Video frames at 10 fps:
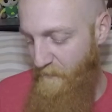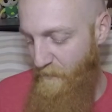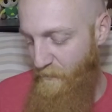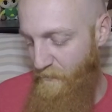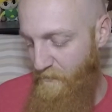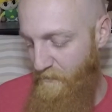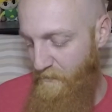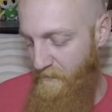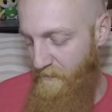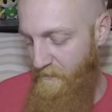you.
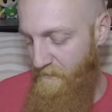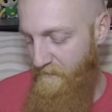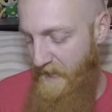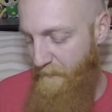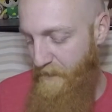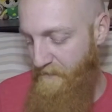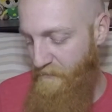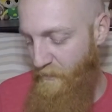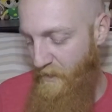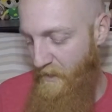Tap
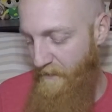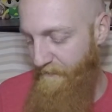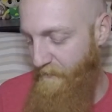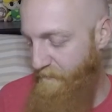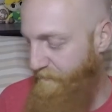it. Turn it off.